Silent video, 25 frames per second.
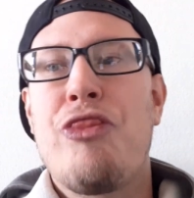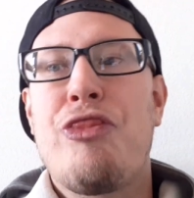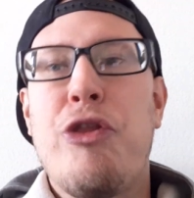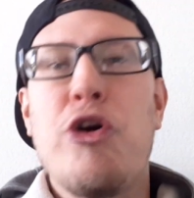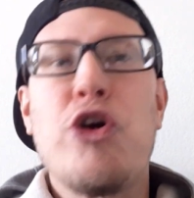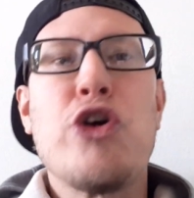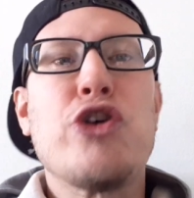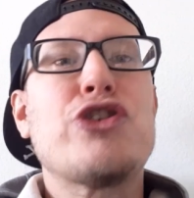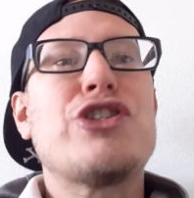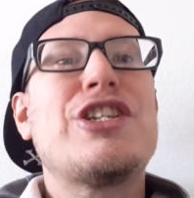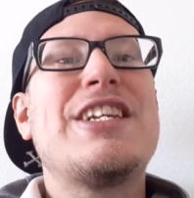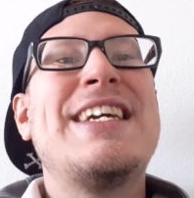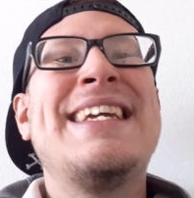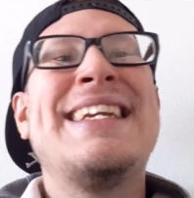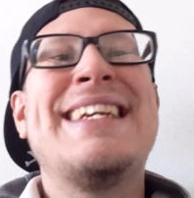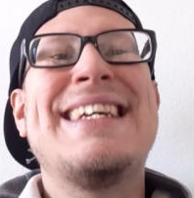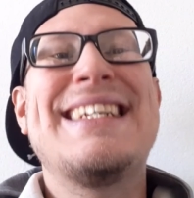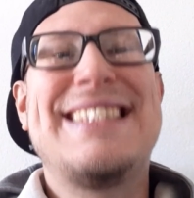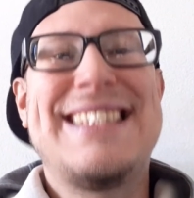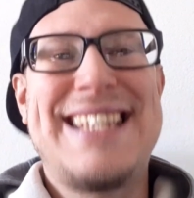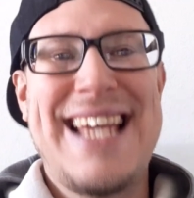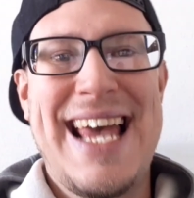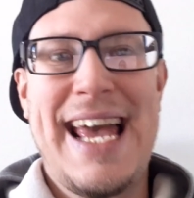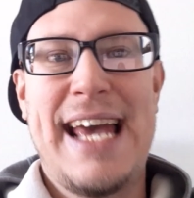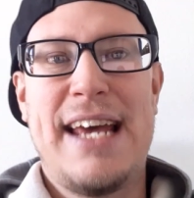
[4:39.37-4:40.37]
13 to
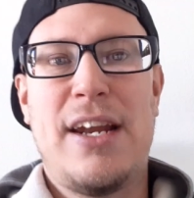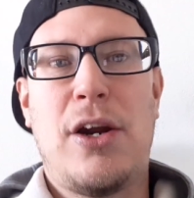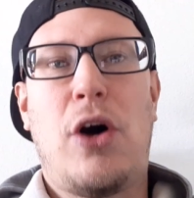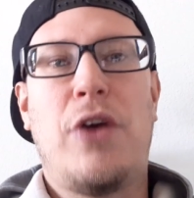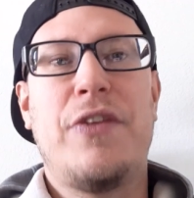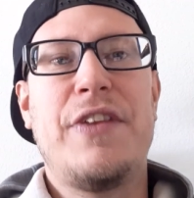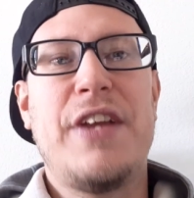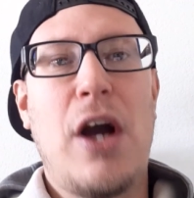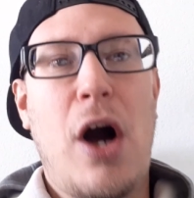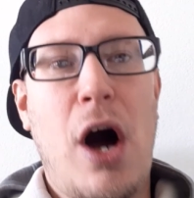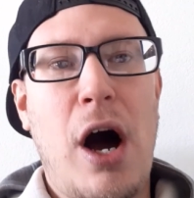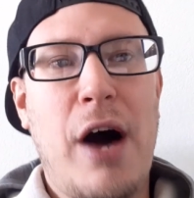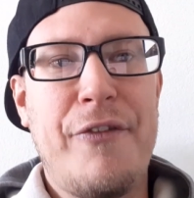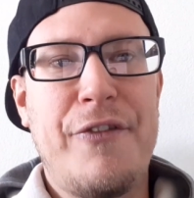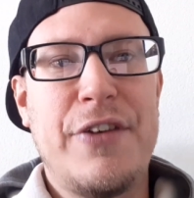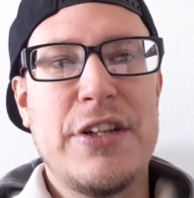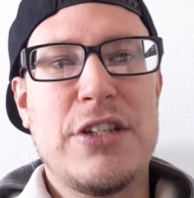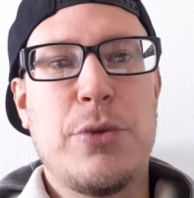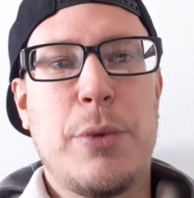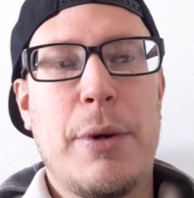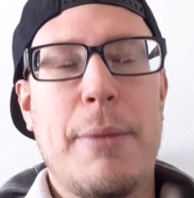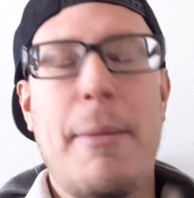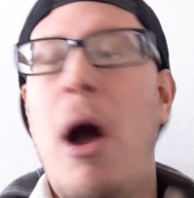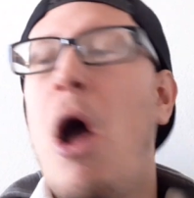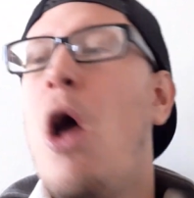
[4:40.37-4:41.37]
10 on the
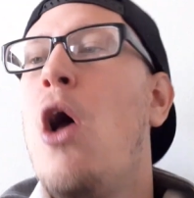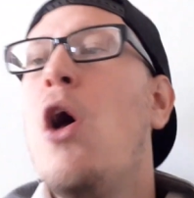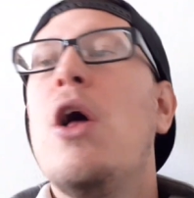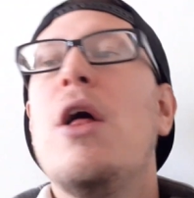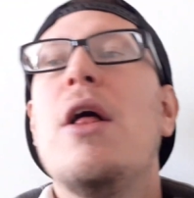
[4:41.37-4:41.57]
offensive rebound.